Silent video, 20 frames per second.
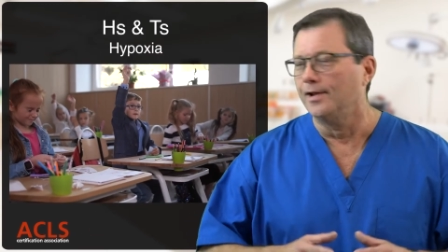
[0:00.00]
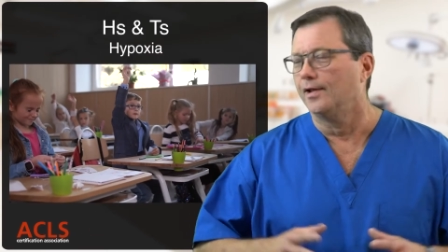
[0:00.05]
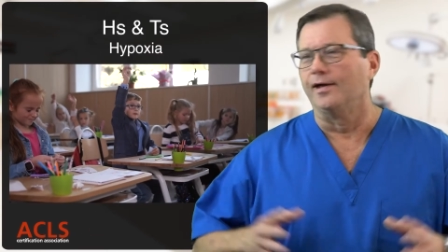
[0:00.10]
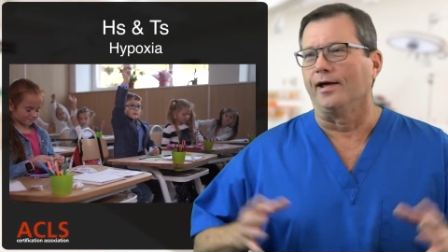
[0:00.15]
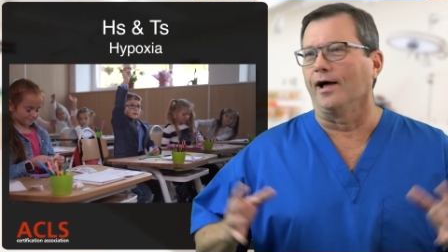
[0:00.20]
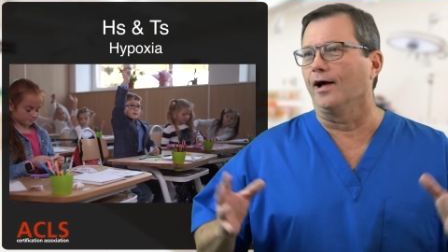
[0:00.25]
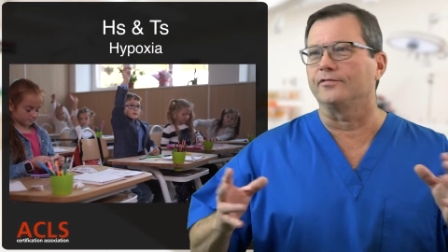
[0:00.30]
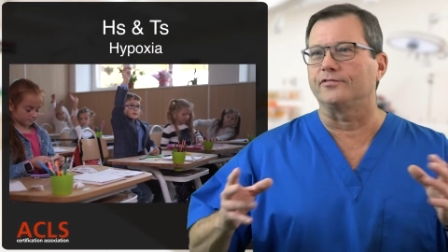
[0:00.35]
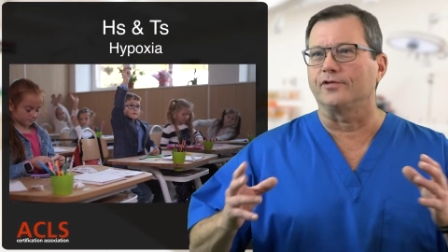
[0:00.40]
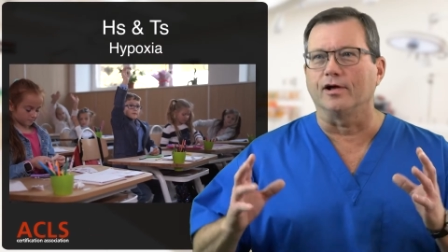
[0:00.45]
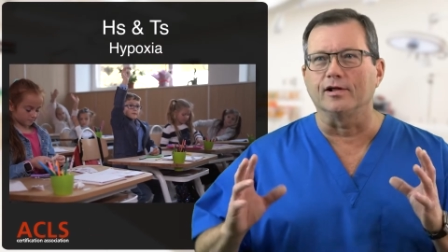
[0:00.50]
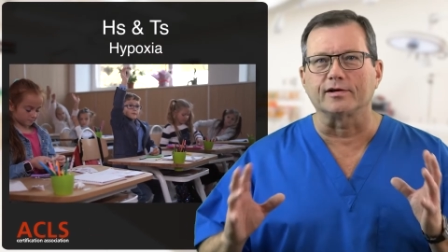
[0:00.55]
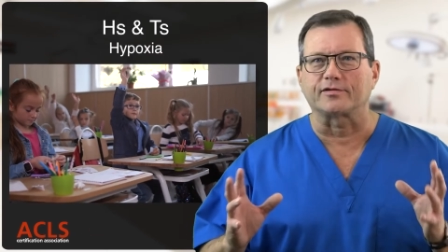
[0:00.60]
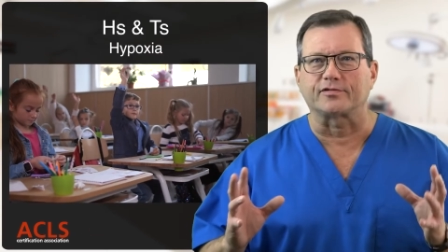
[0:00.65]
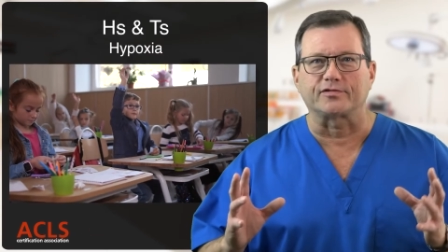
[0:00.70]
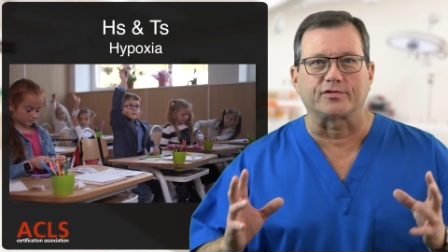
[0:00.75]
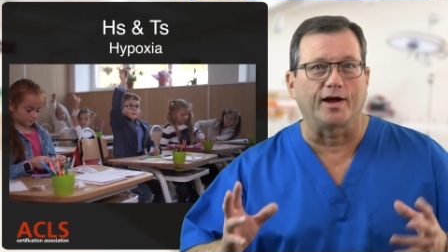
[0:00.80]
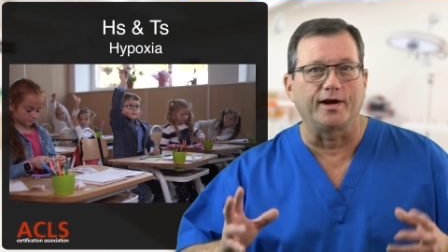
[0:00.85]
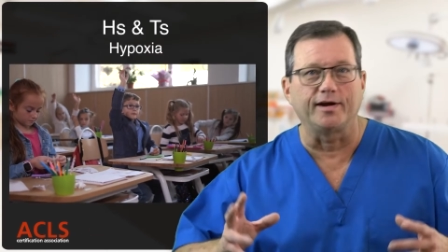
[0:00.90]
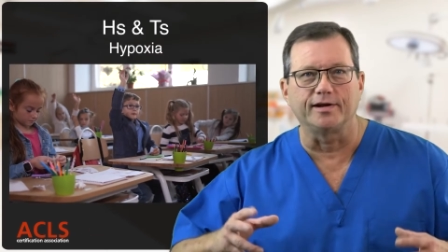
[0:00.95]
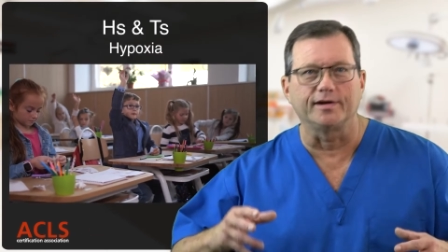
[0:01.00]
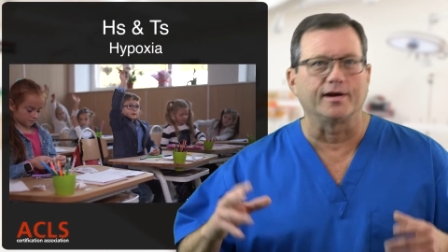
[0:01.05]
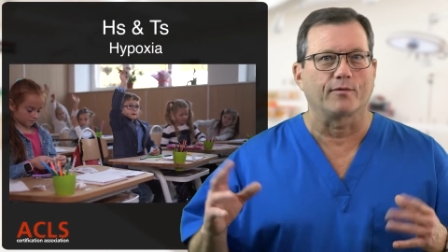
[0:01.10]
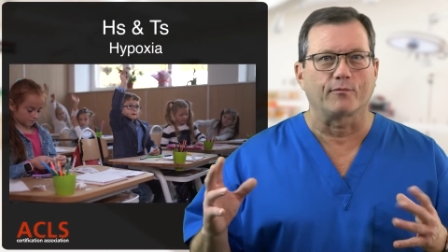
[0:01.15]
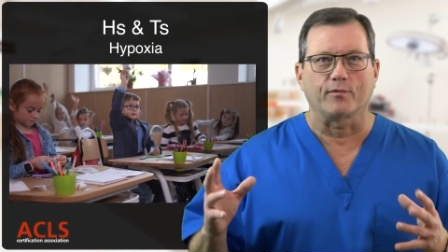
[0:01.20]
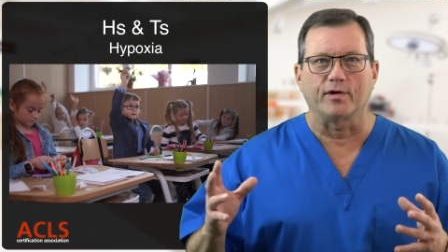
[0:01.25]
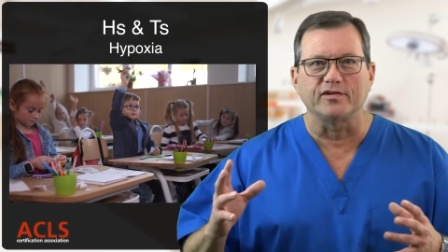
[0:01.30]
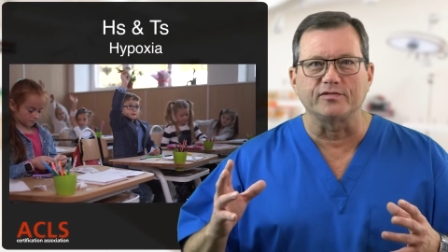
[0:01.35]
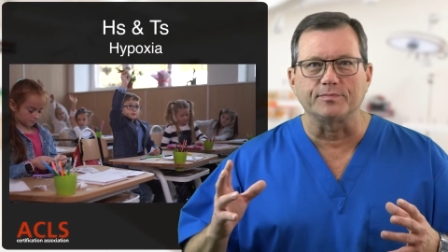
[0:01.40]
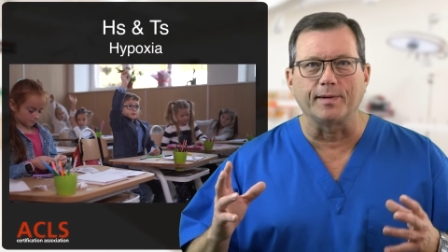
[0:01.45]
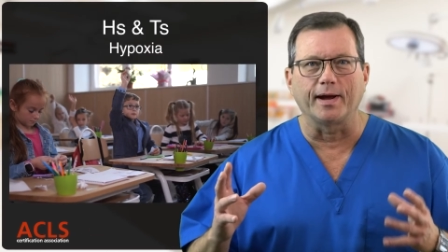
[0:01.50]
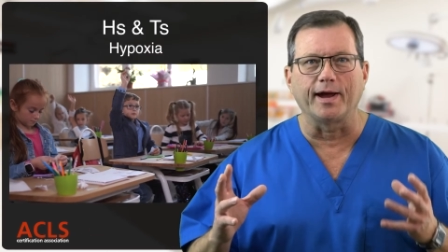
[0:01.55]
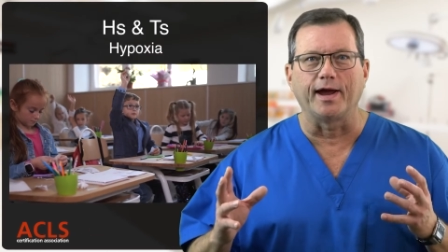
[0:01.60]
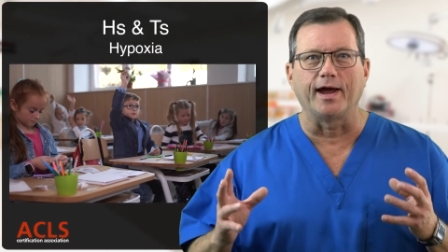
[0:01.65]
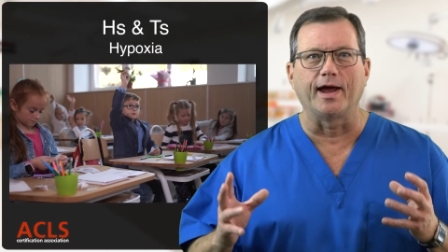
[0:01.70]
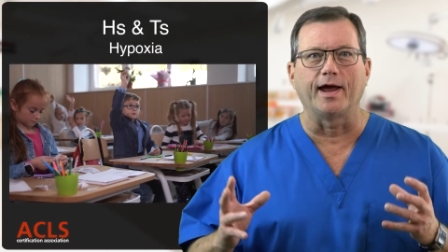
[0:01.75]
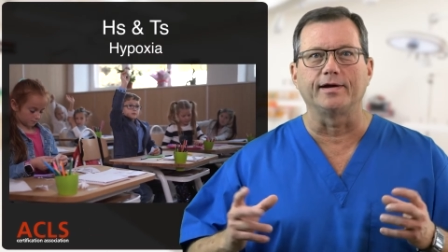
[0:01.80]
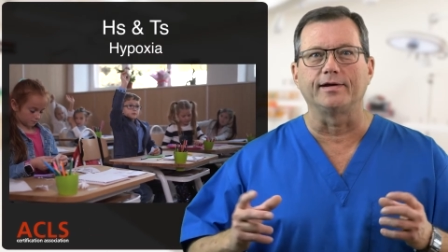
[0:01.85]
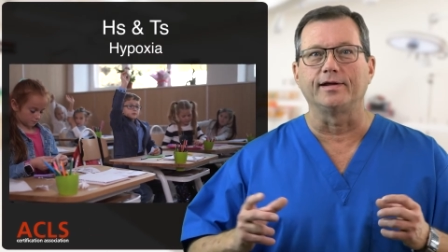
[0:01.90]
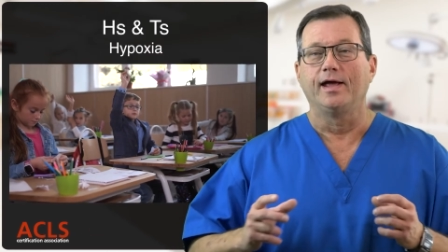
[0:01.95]
And I was all excited and I raised my
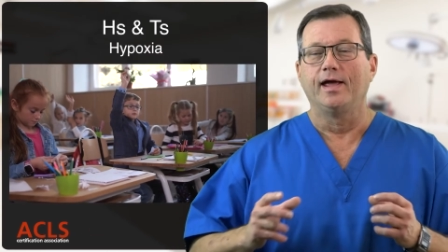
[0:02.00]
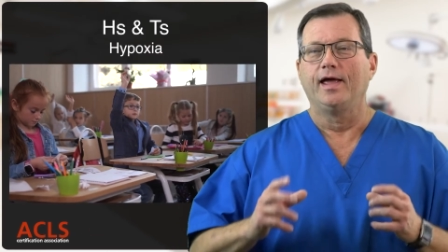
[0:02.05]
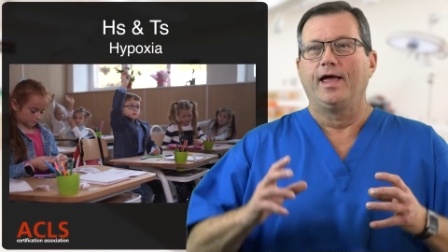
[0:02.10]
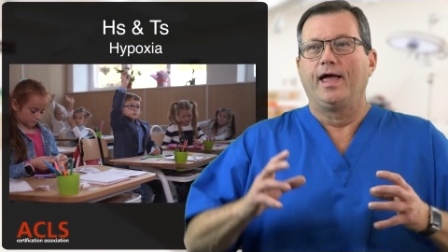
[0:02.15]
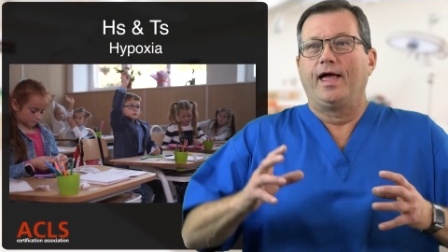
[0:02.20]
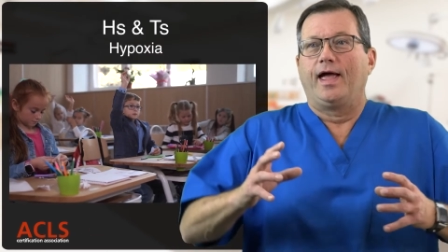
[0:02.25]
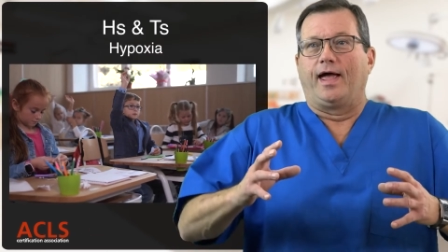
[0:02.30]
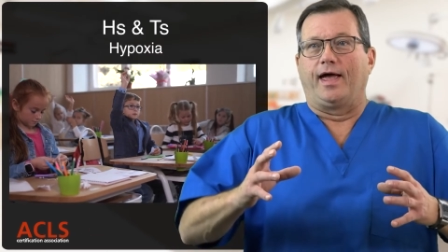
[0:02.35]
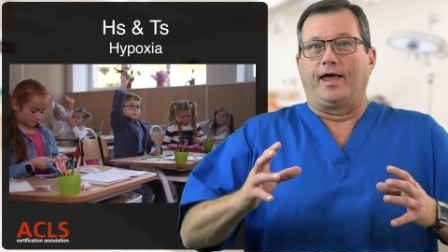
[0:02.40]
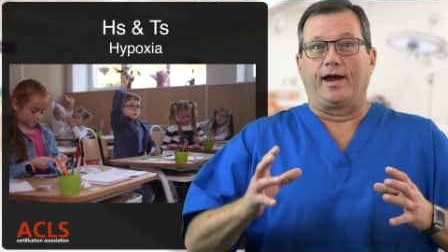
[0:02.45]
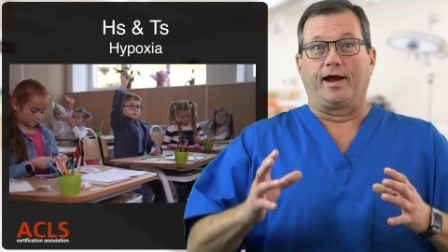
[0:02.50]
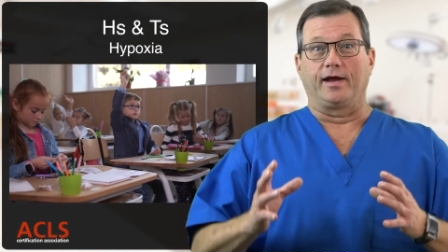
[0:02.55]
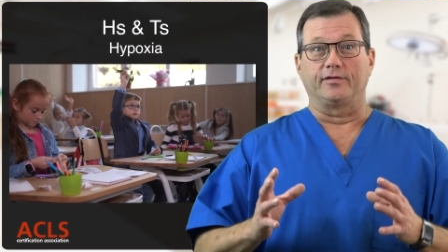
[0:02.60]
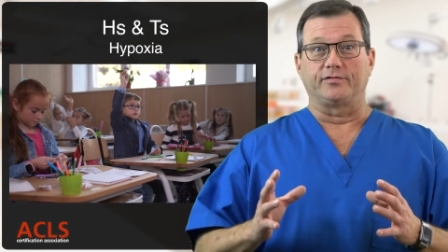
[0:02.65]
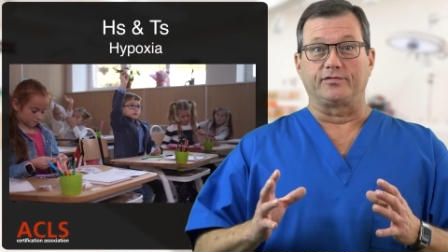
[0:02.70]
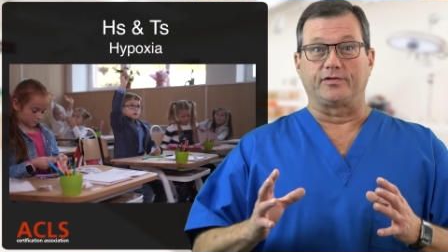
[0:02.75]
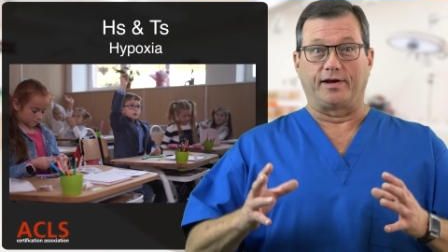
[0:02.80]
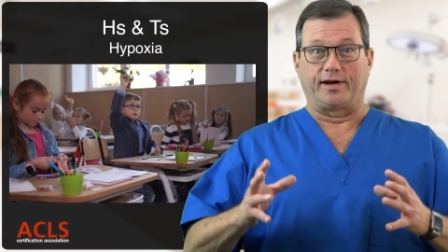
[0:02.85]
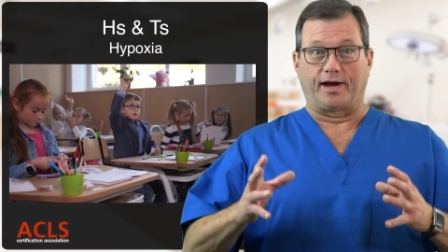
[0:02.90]
hand and I said,